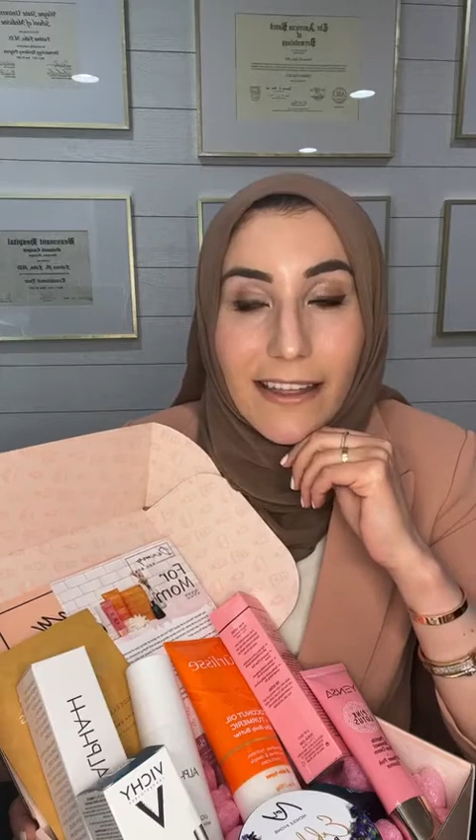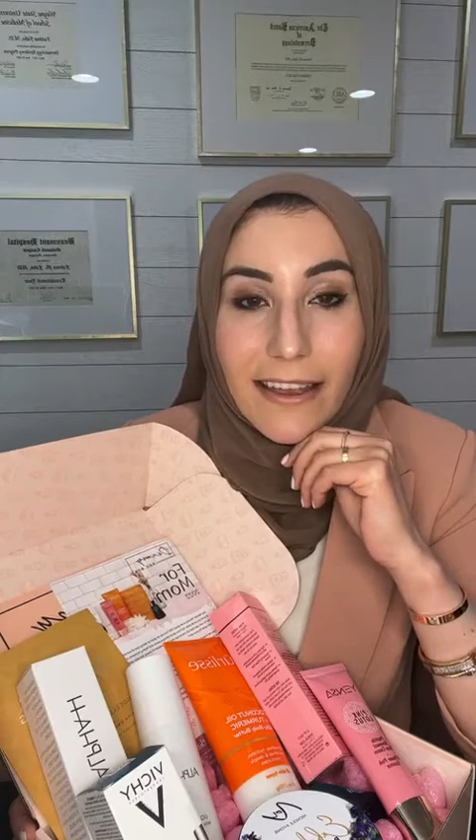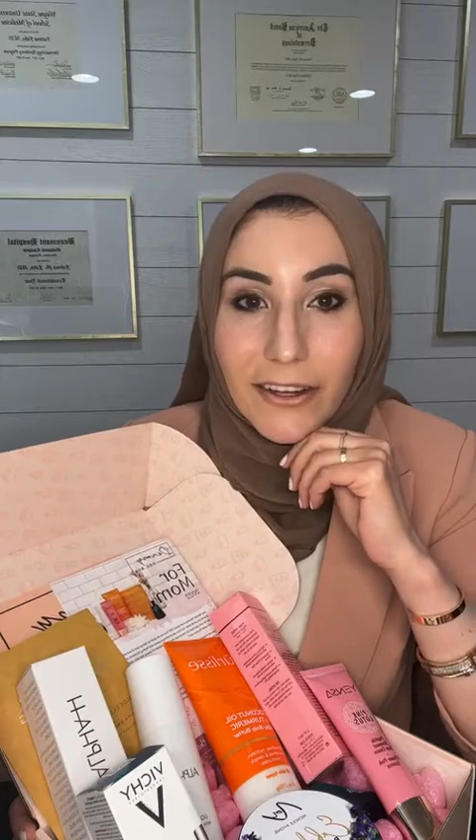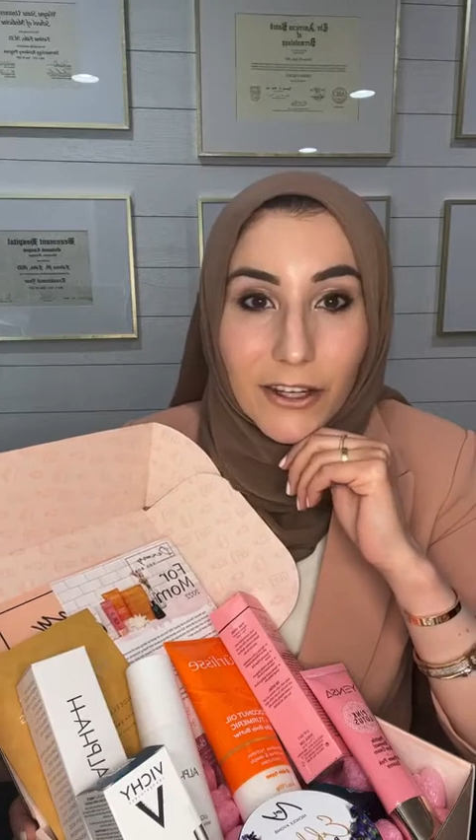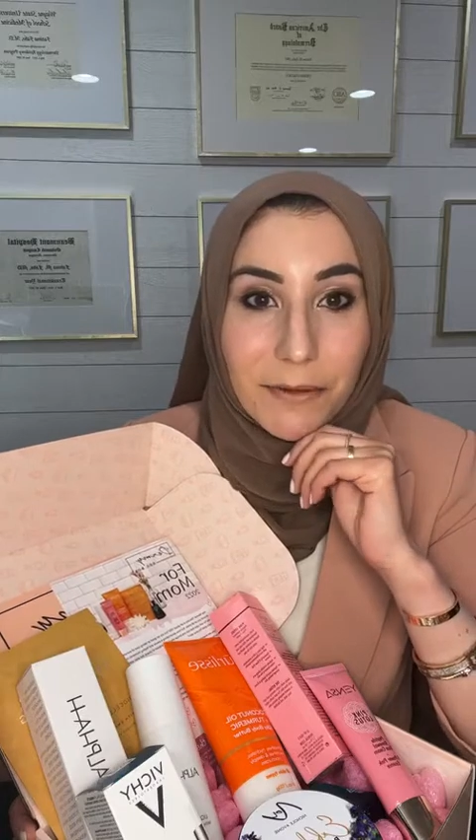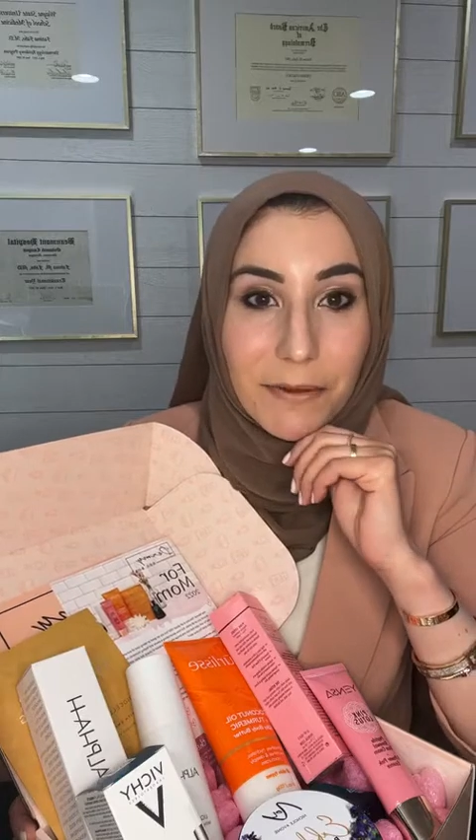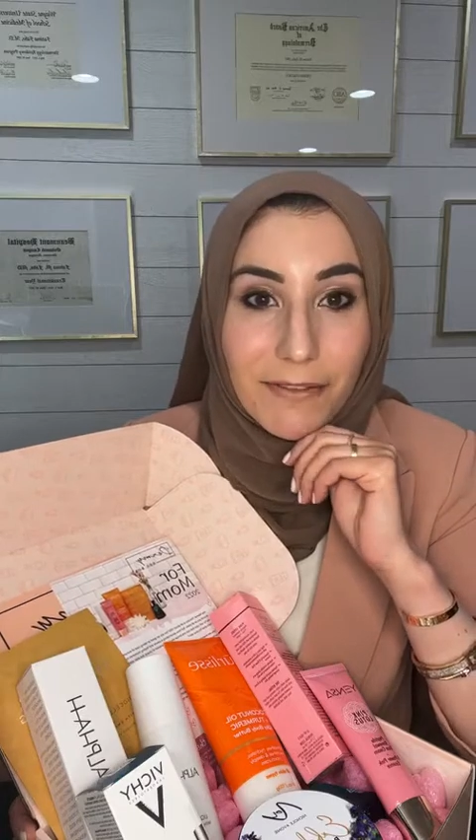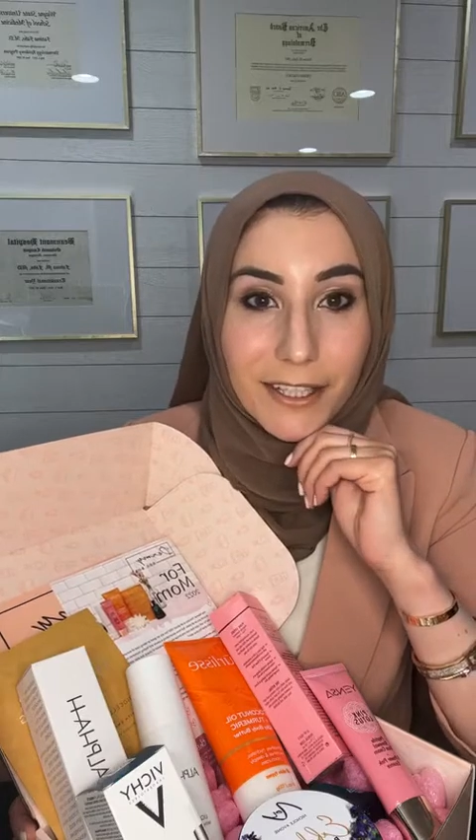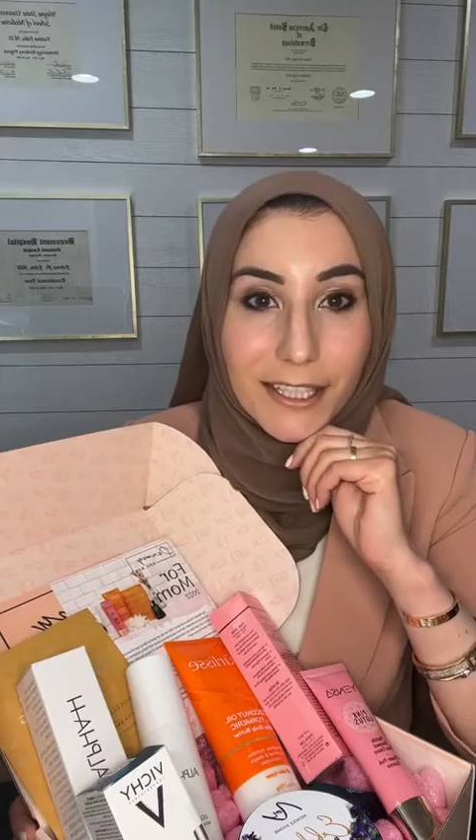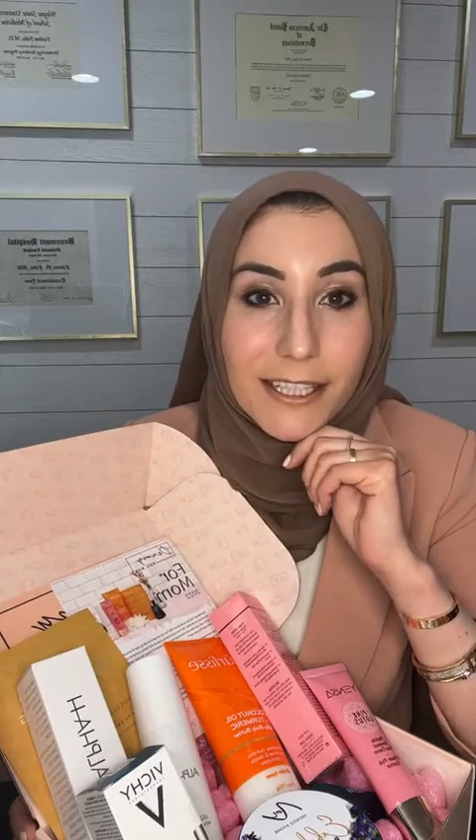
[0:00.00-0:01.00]
that you're going to be
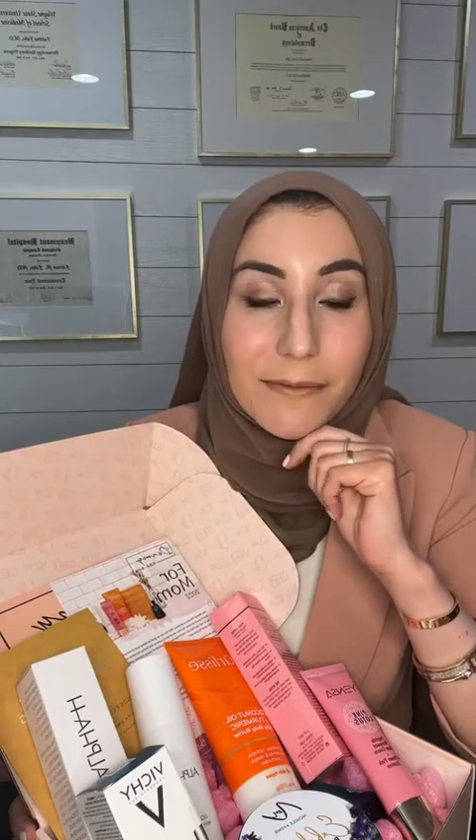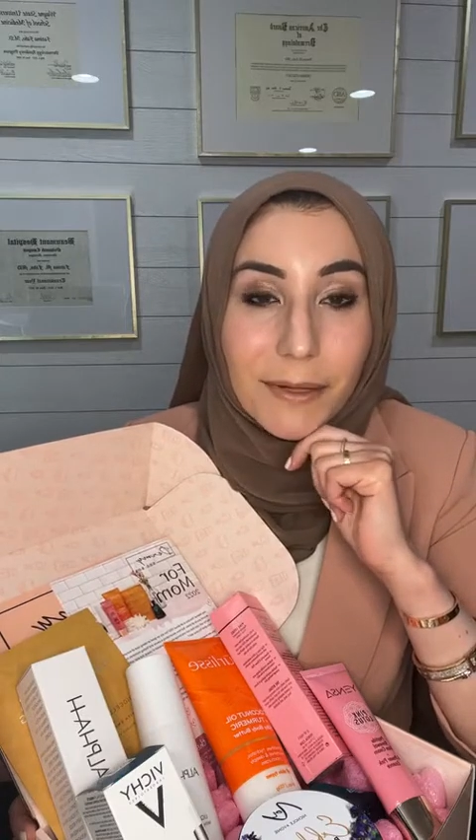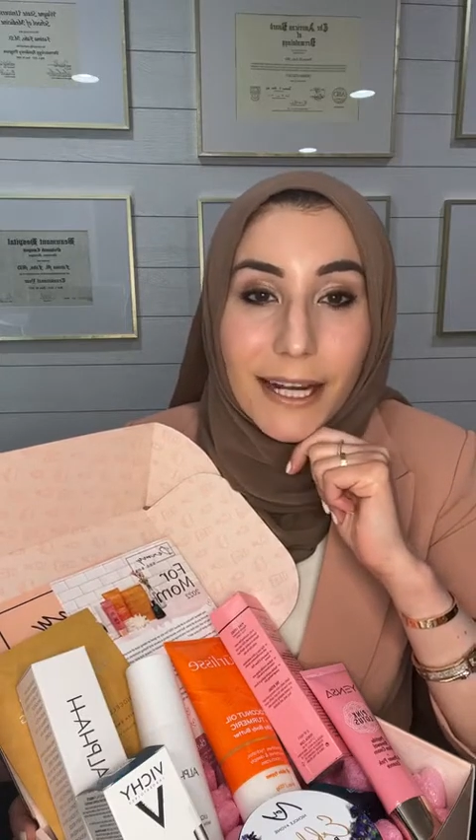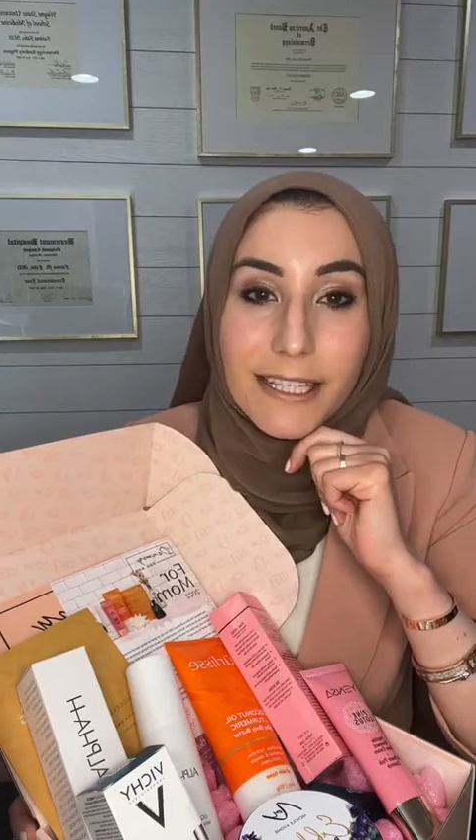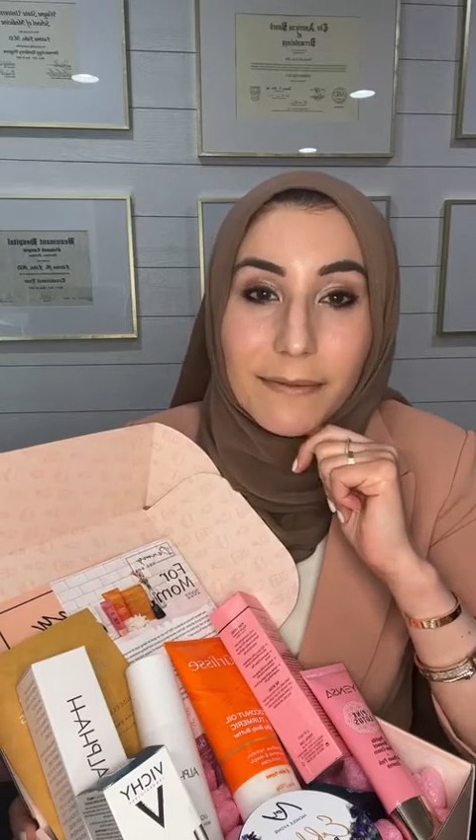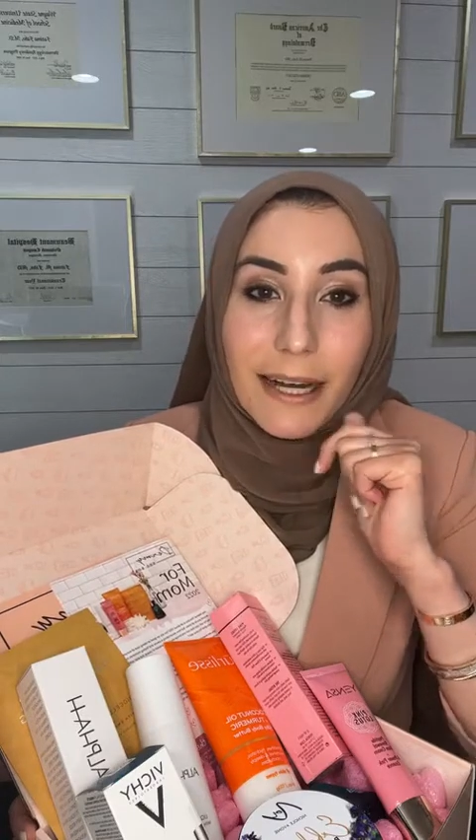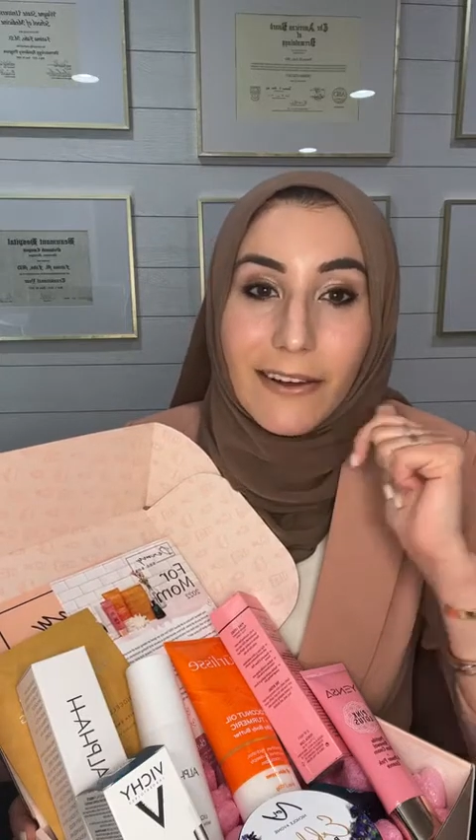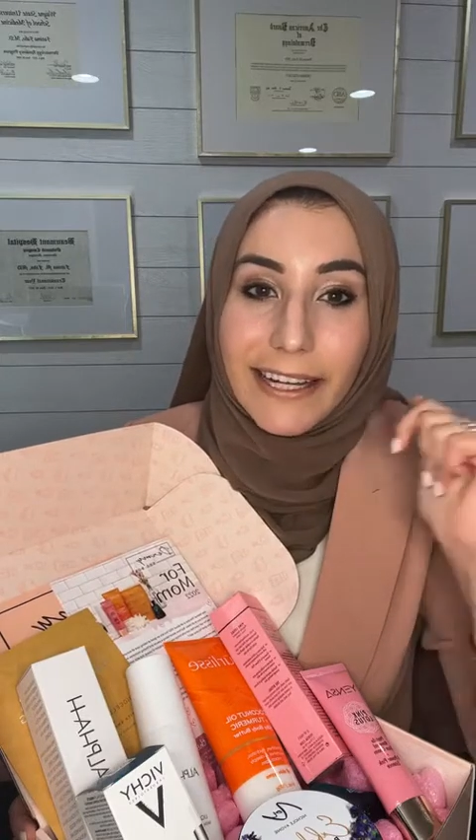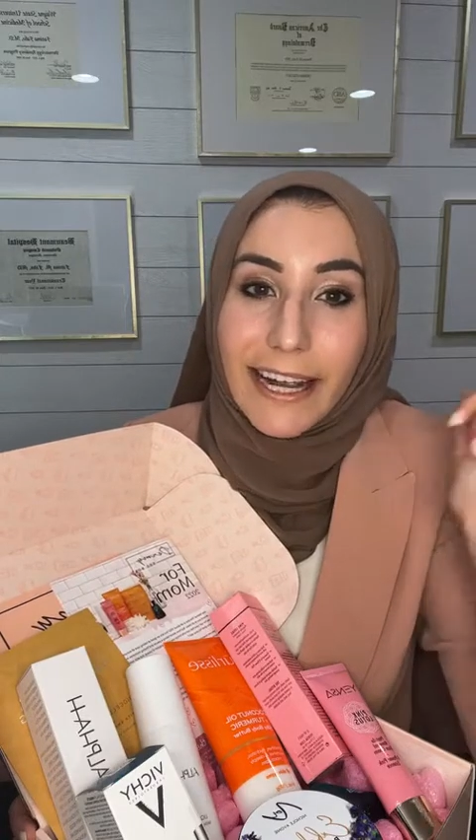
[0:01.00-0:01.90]
very surprised about,